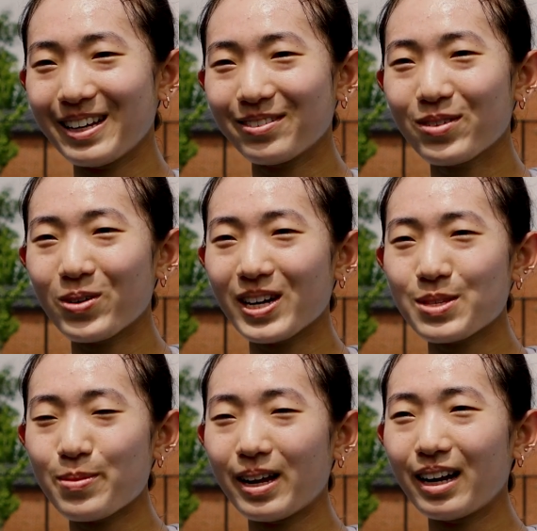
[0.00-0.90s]
of course,
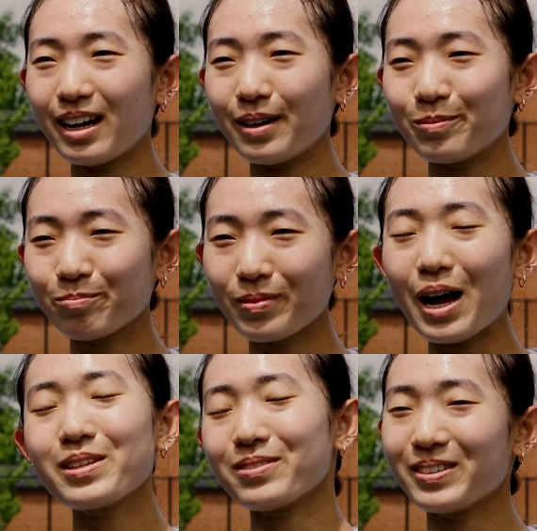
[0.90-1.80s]
but I
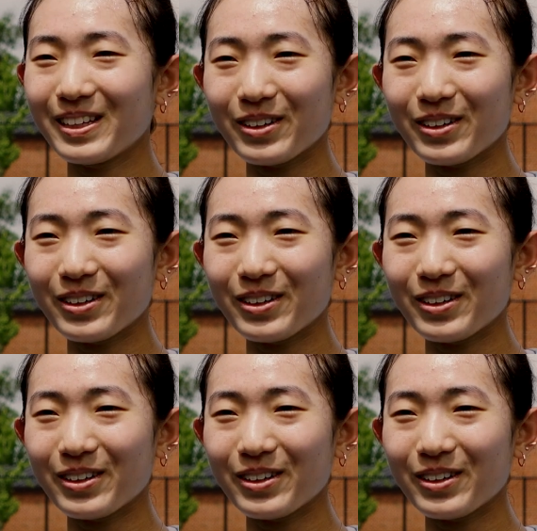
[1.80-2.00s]
was really